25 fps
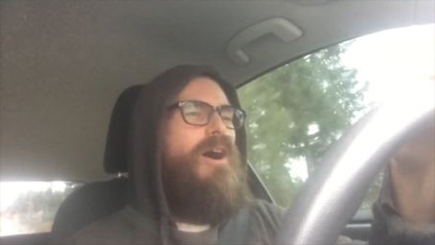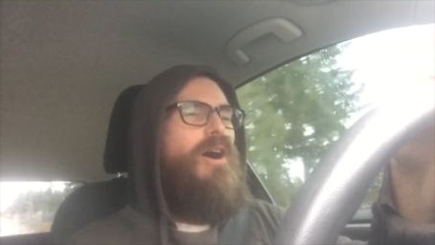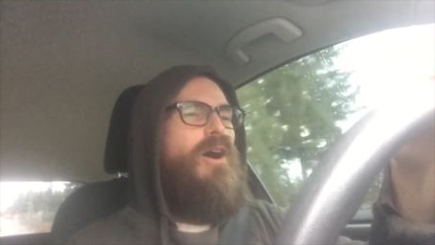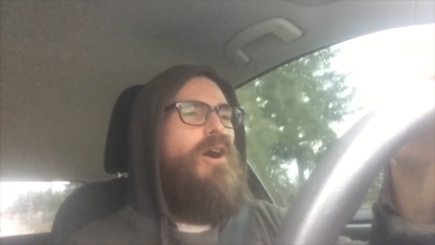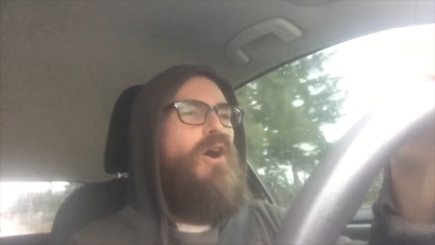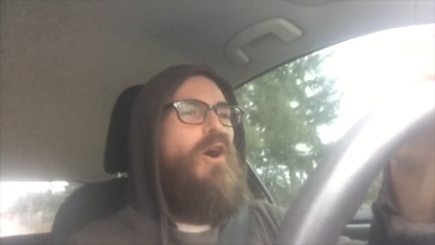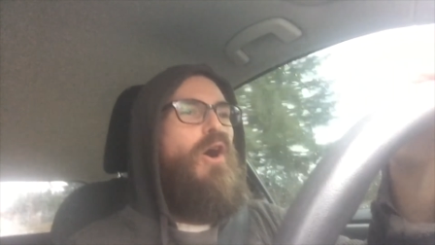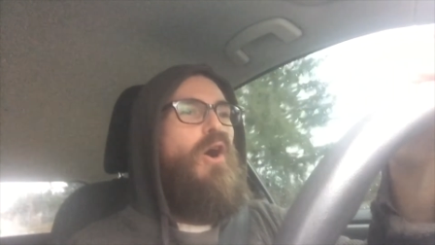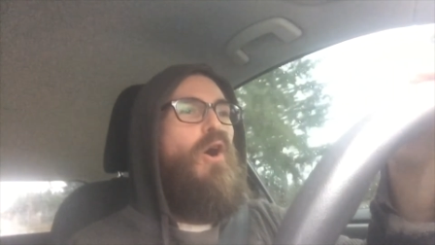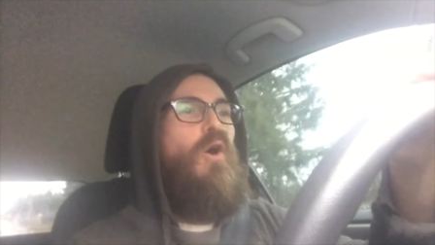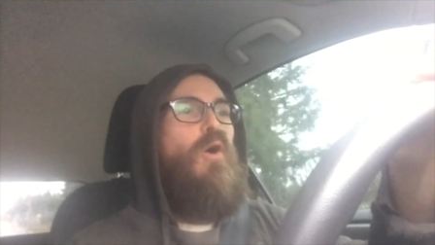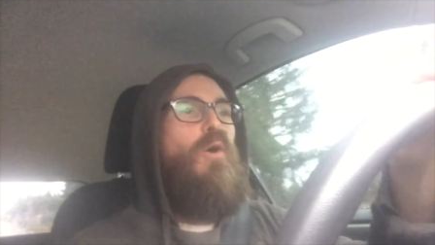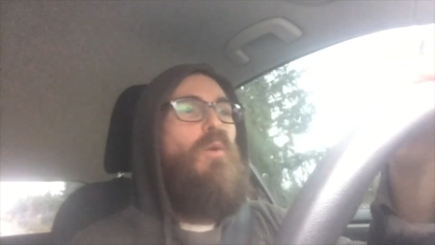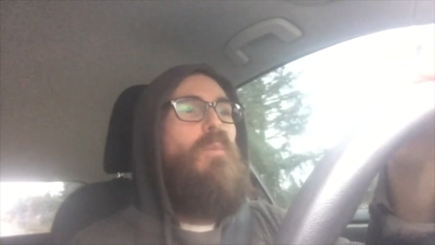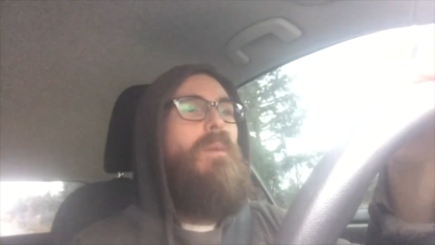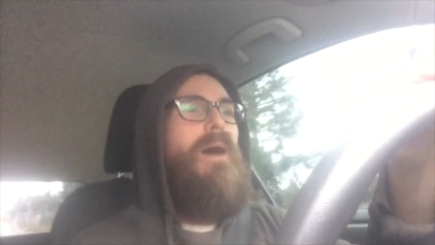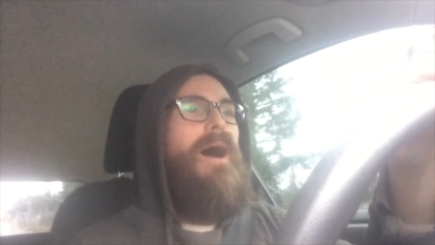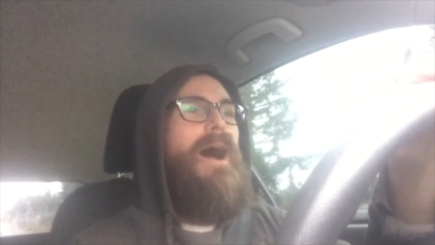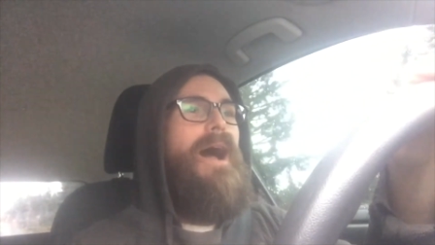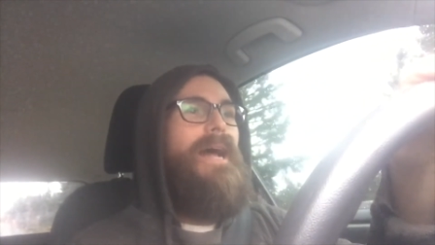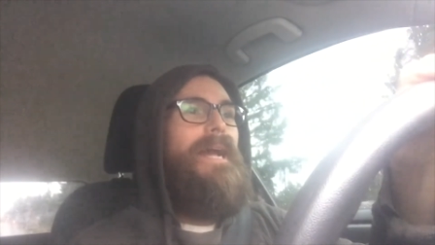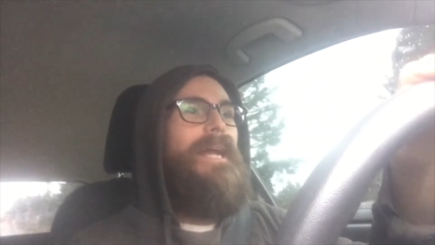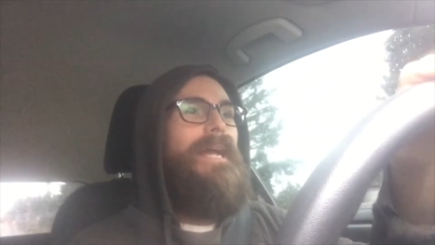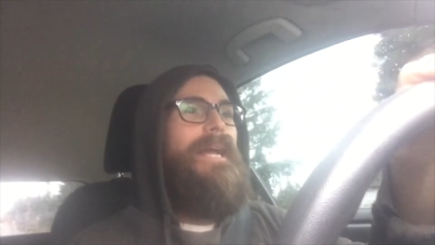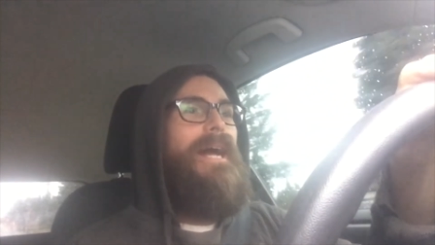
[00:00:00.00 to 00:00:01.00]
Oh
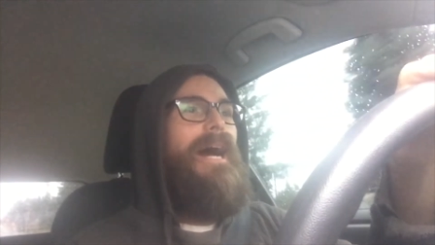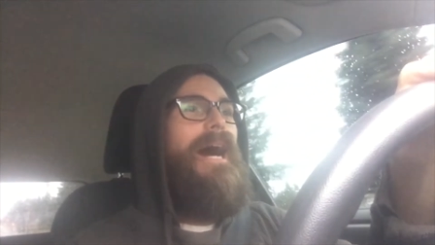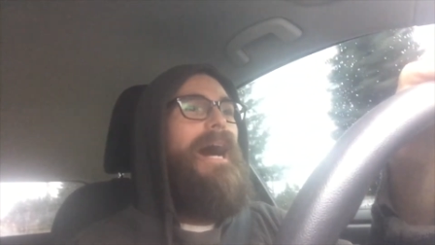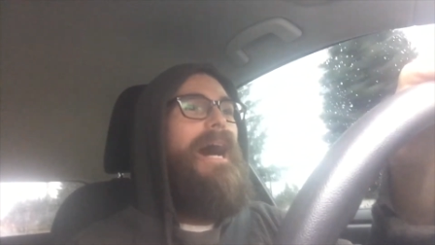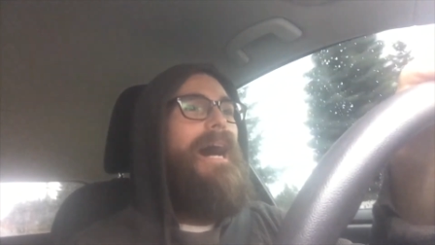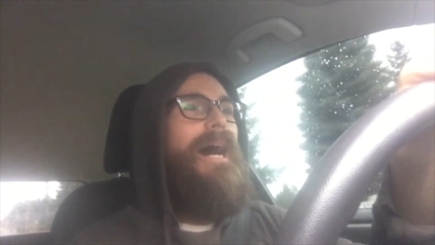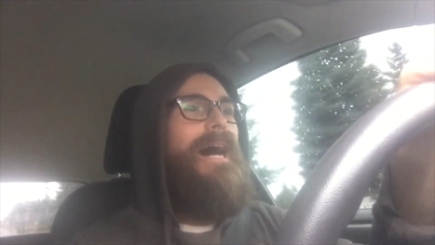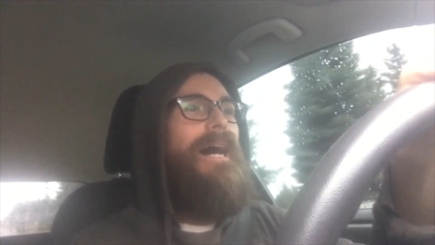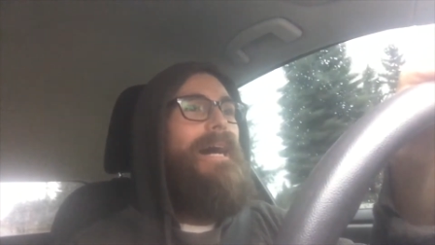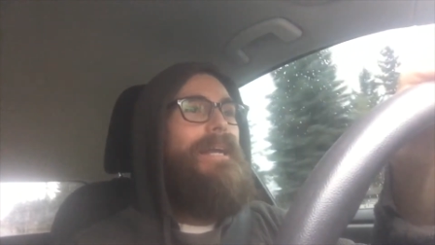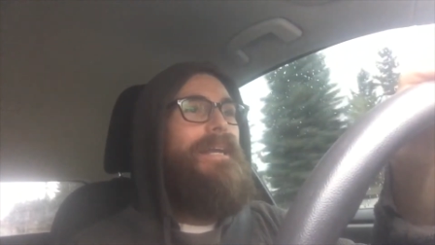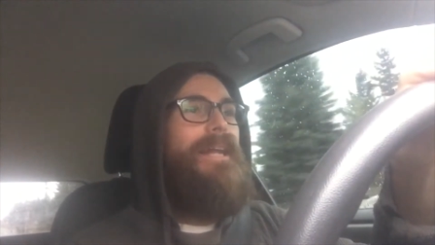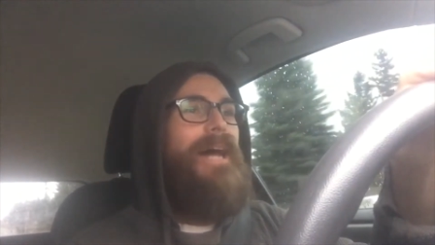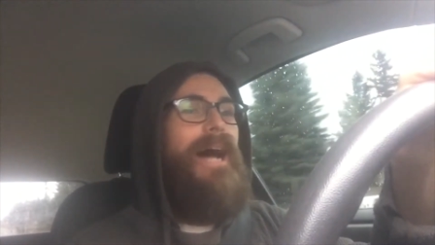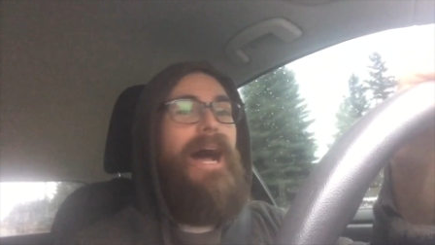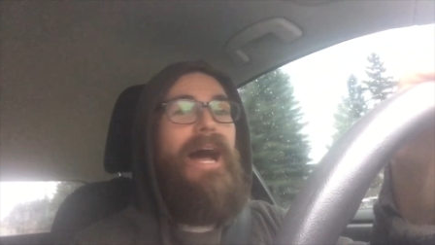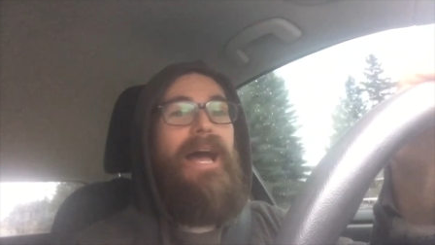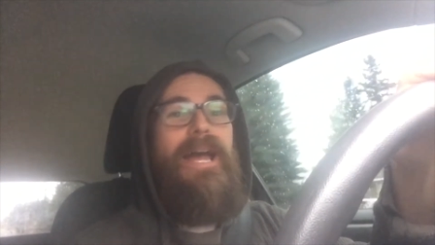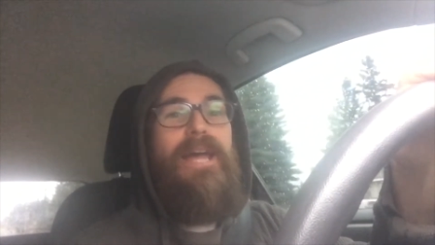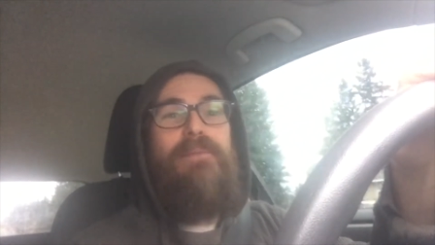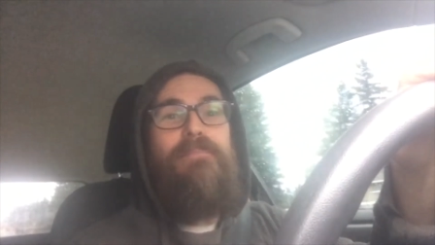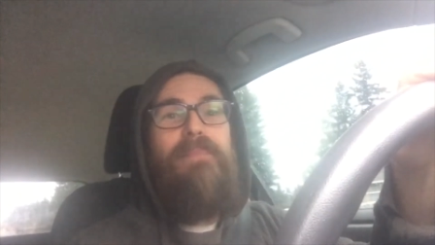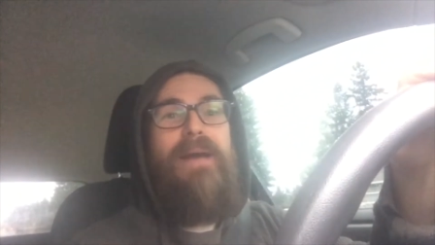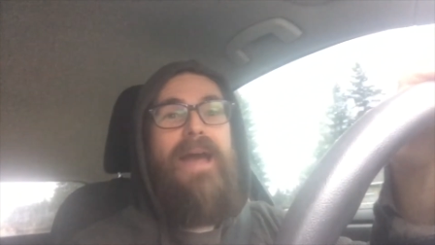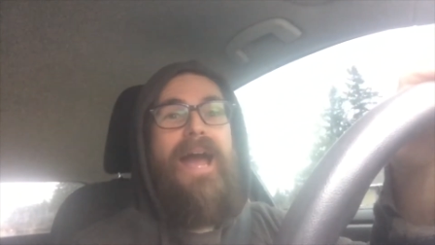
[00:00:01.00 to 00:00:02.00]
my God,
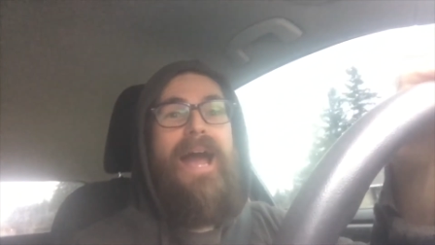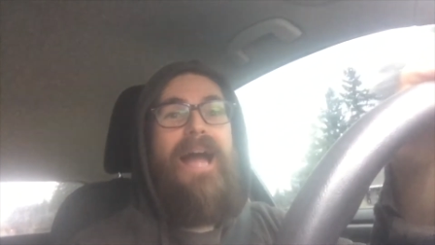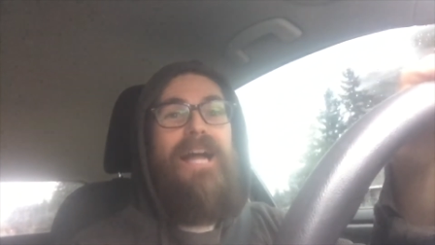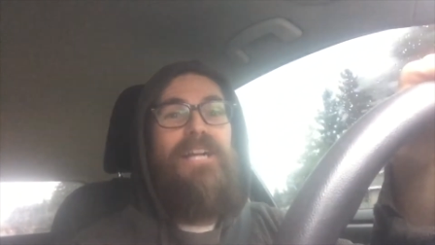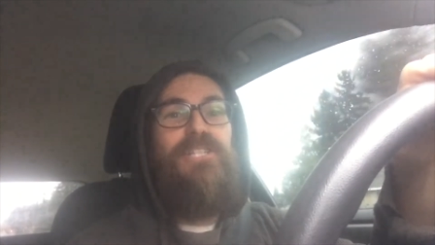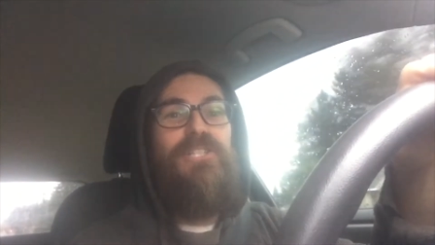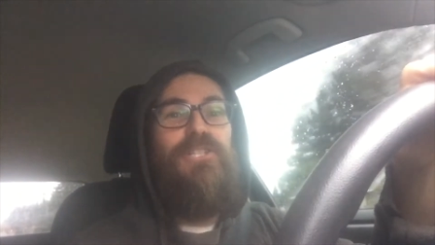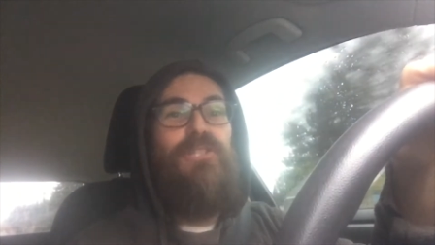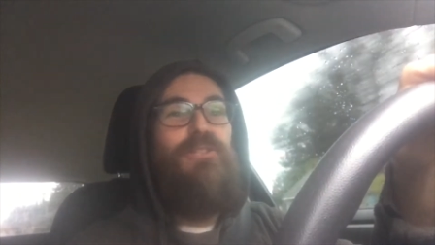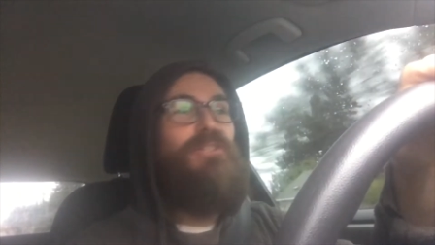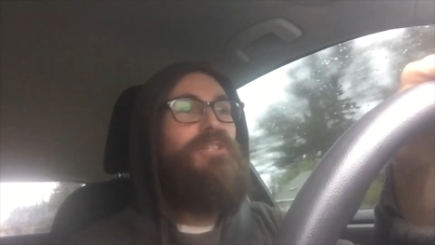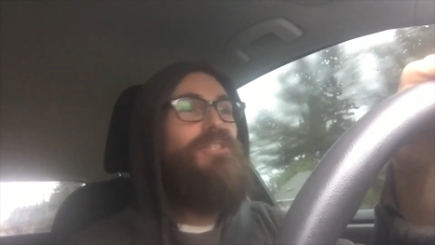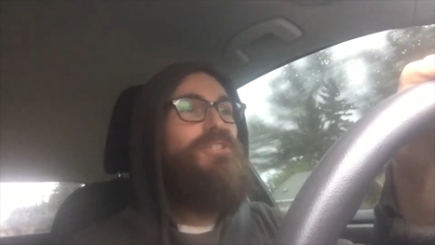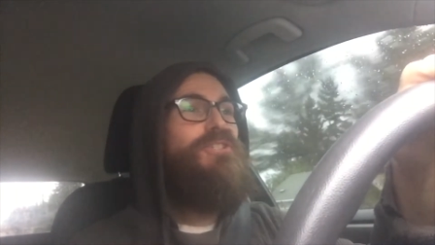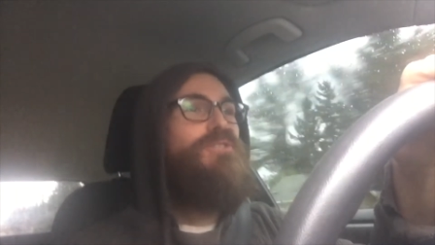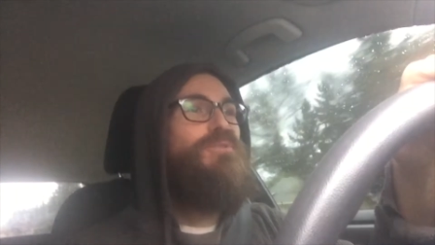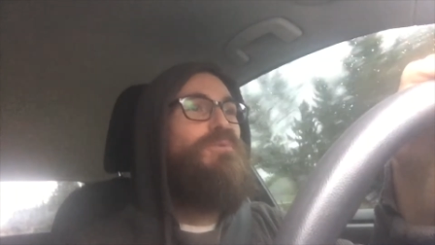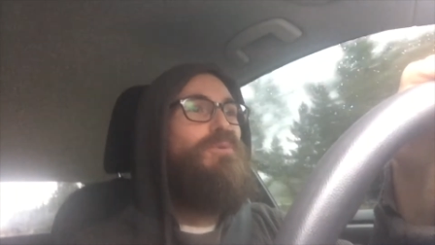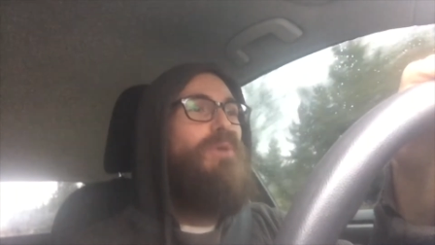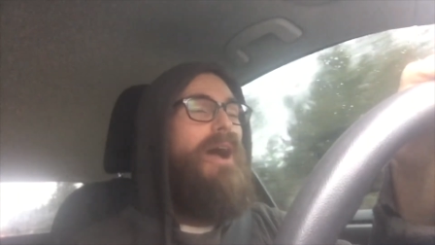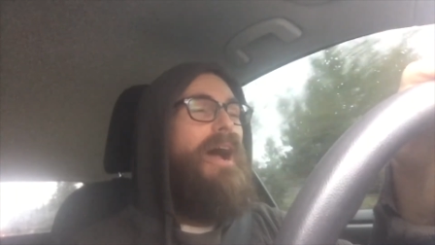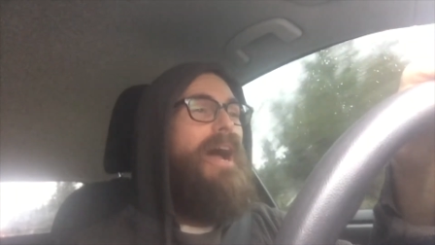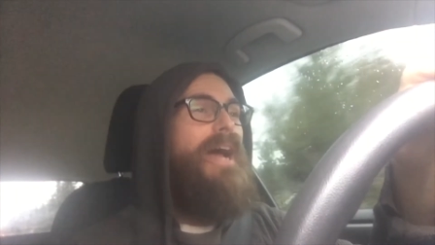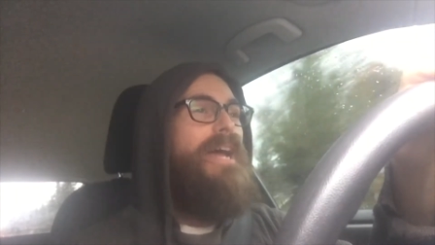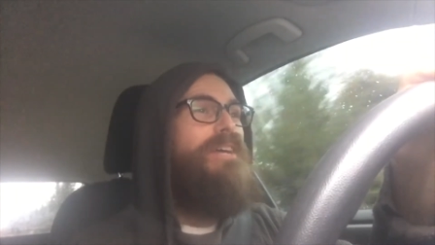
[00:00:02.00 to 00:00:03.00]
I am actually
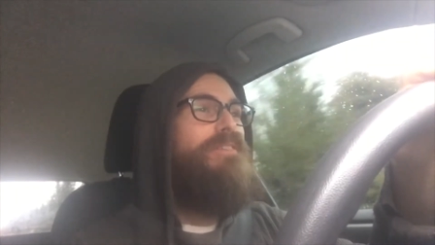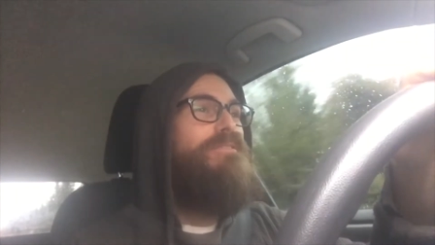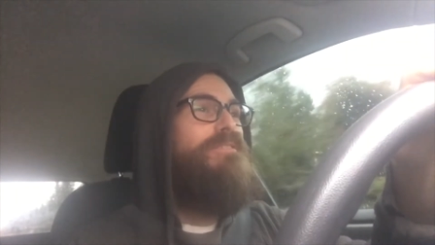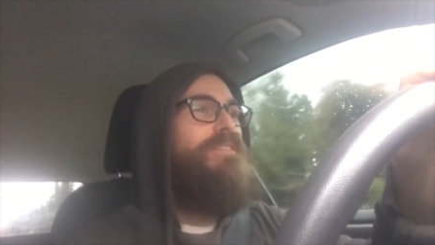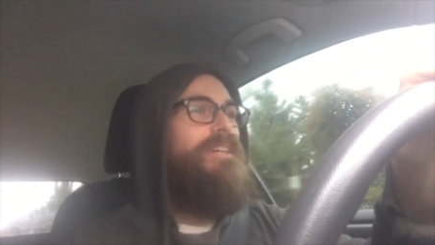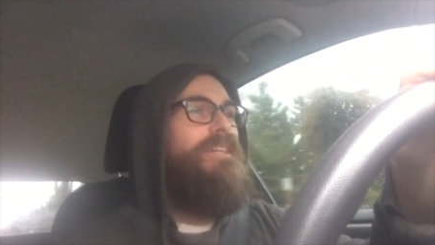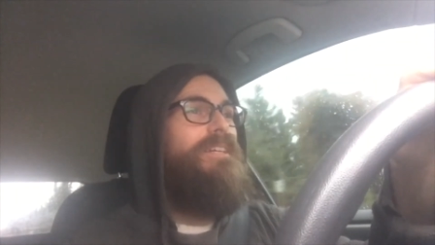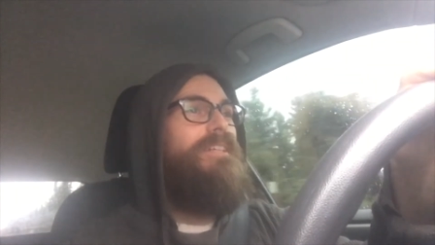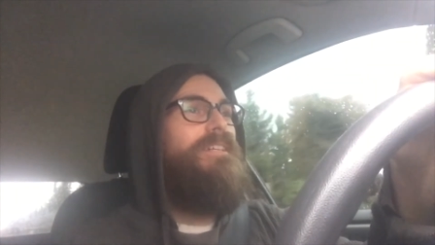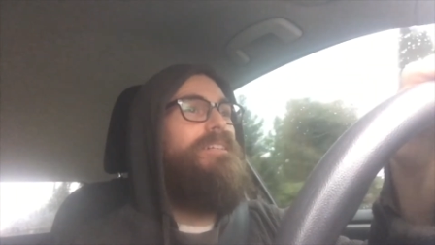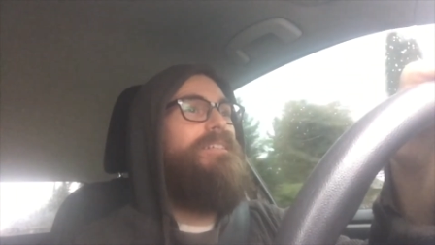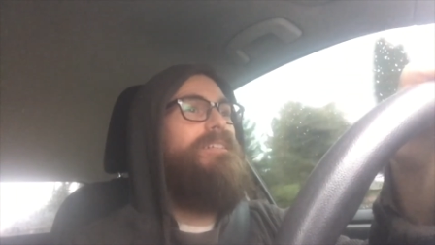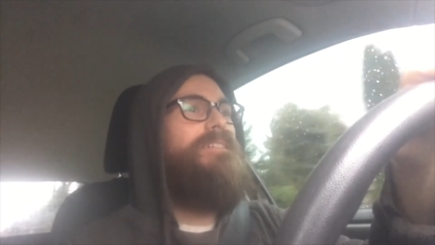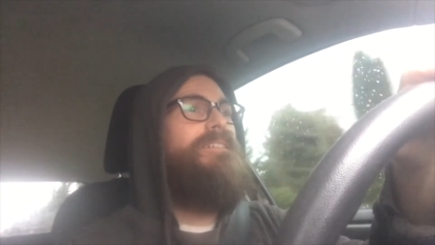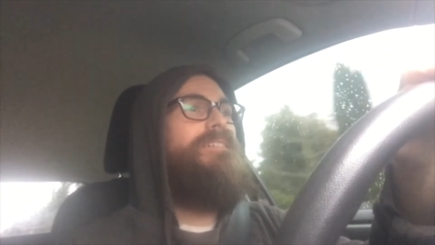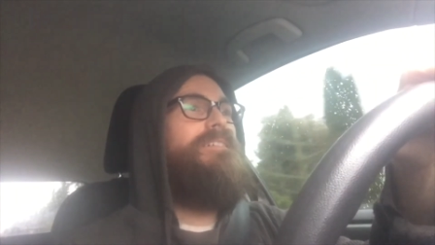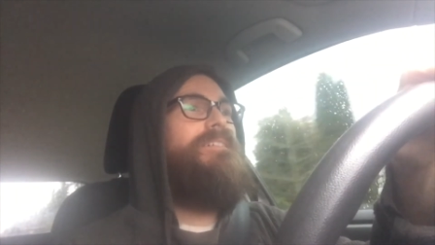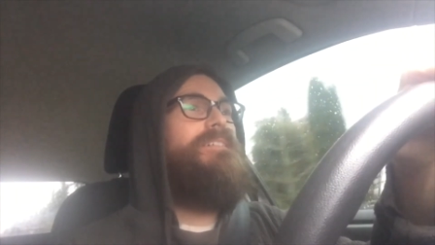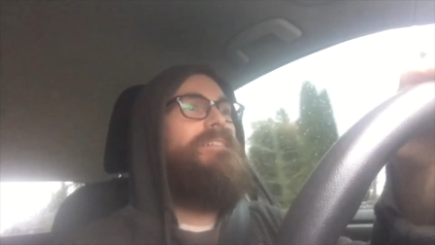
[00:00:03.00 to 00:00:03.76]
driving.